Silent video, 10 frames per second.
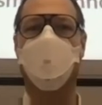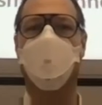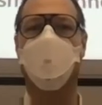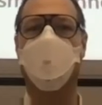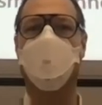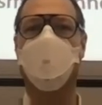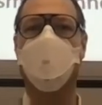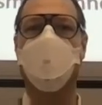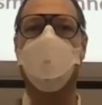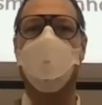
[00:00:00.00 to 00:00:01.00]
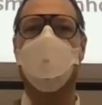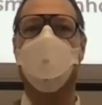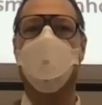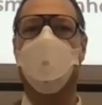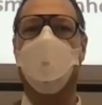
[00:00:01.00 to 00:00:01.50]
Okay.
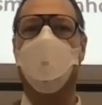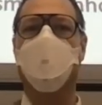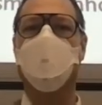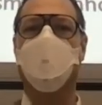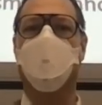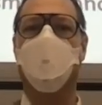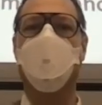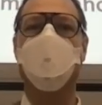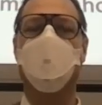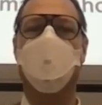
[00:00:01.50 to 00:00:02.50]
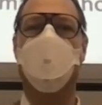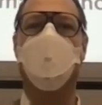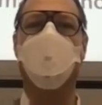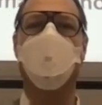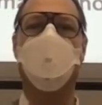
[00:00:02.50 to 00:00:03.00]
So I have this information
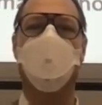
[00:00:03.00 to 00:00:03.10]
now,